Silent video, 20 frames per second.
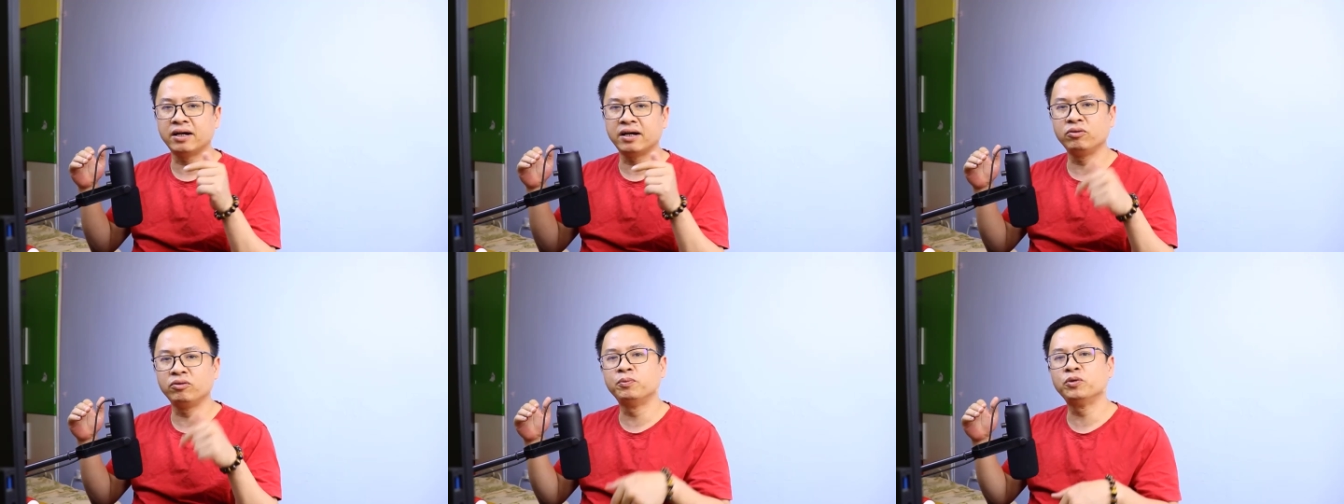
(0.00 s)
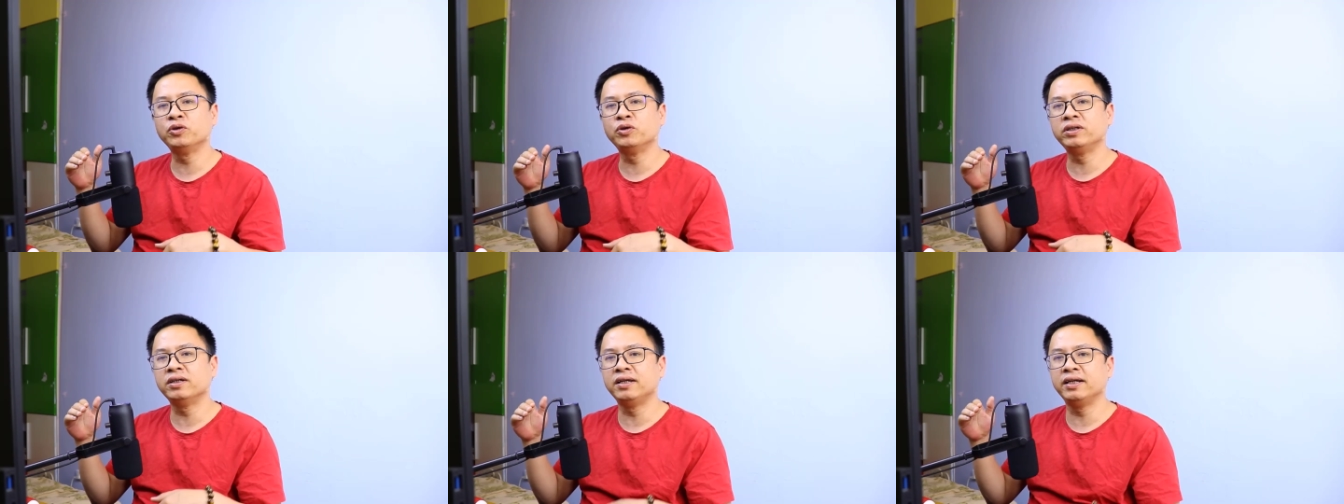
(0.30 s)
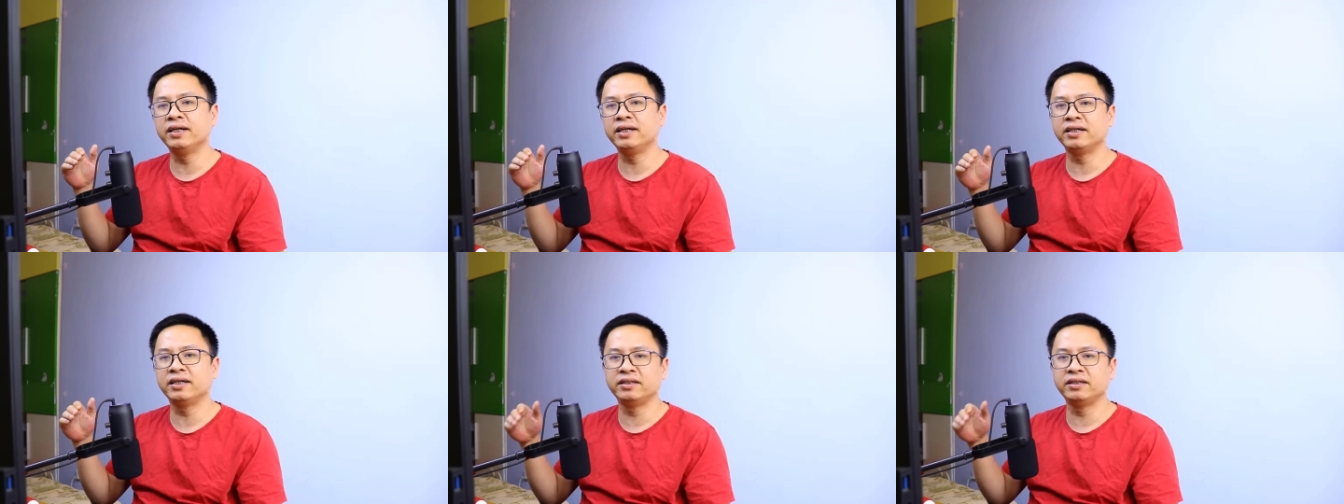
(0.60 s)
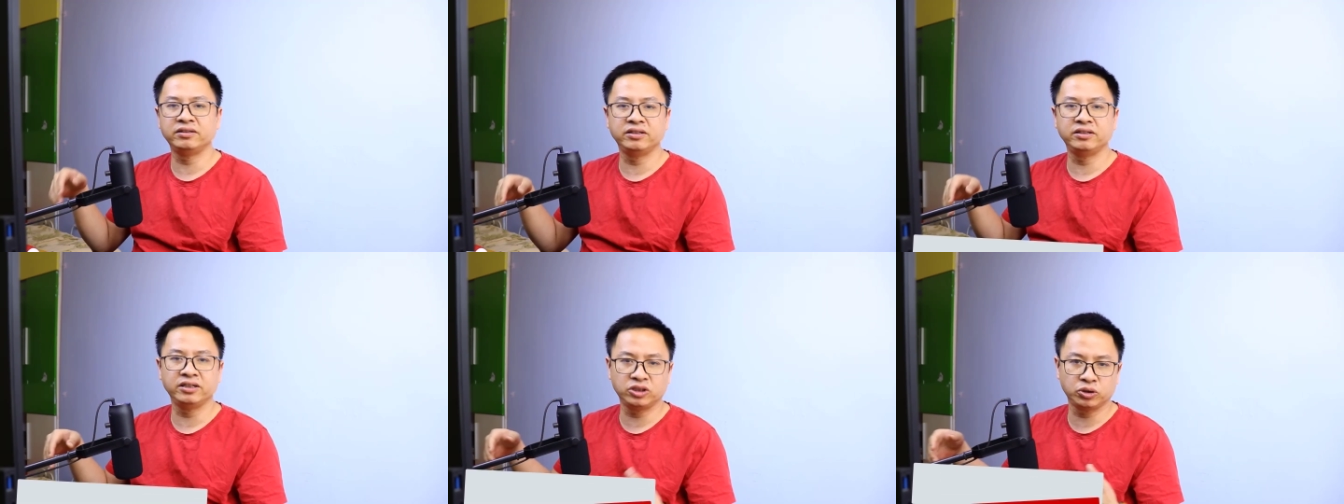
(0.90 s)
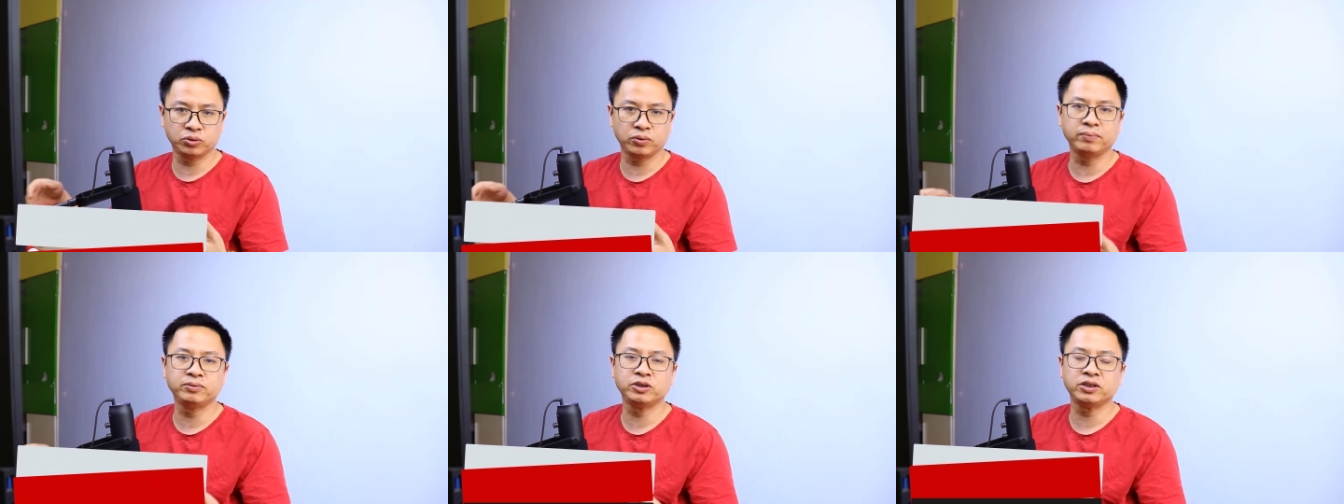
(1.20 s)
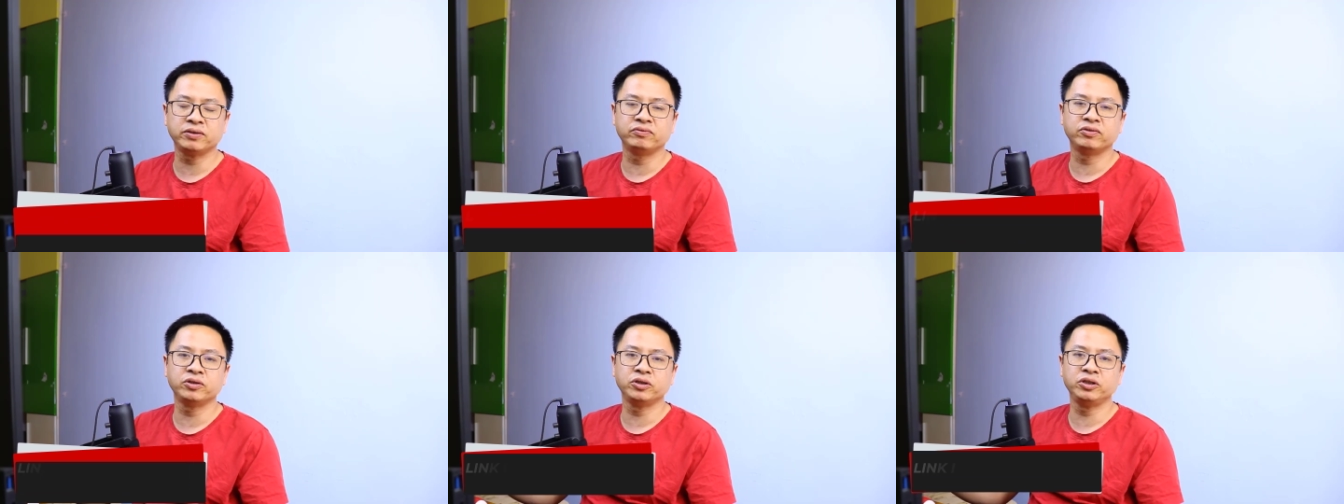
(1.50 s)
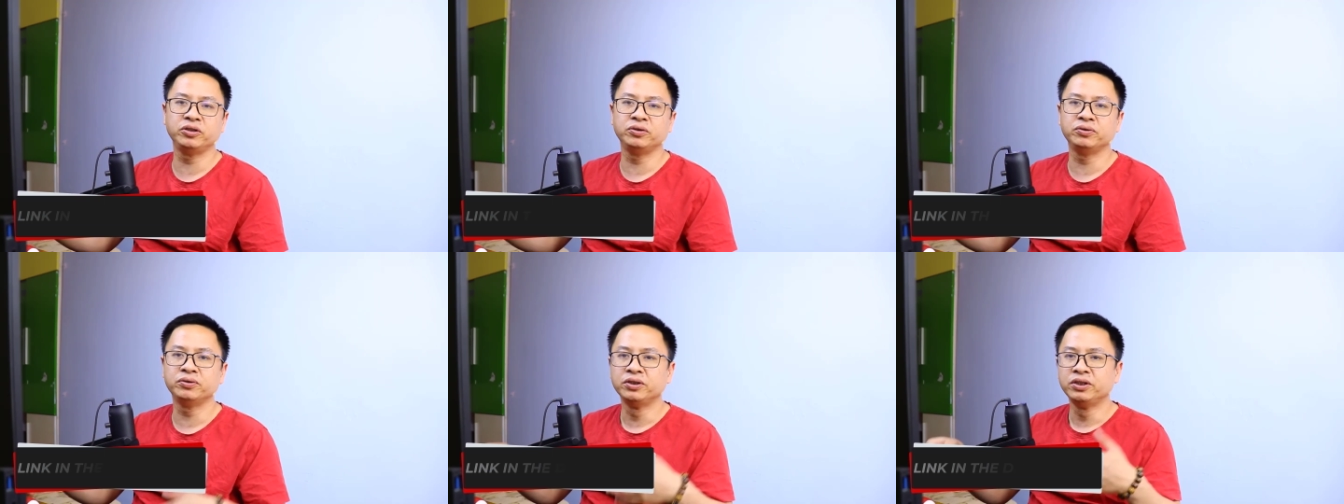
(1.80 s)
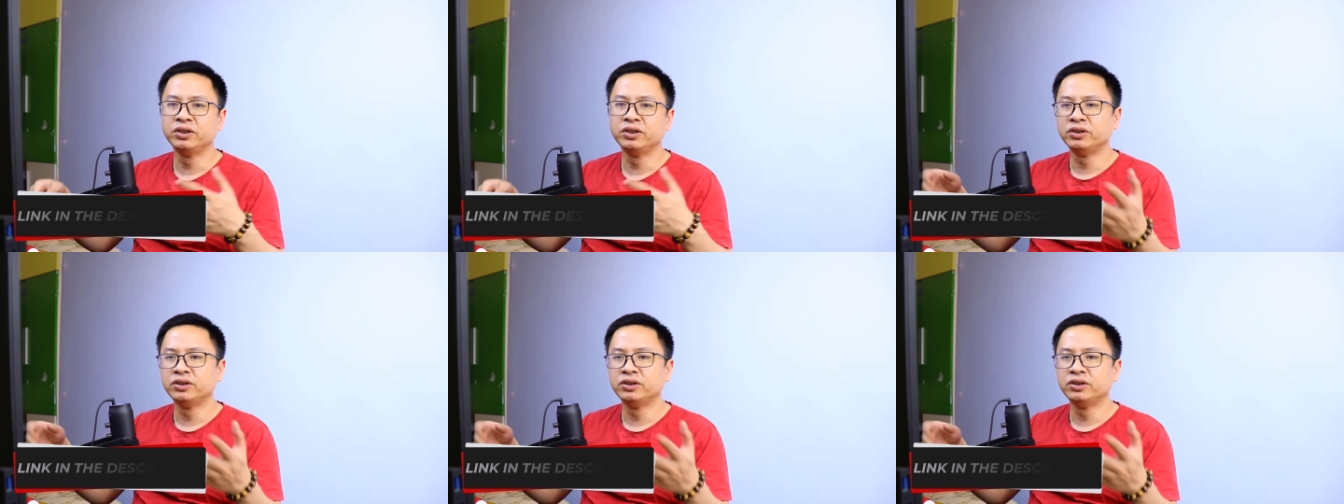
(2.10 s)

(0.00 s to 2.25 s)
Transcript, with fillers: I will put the link in the description for you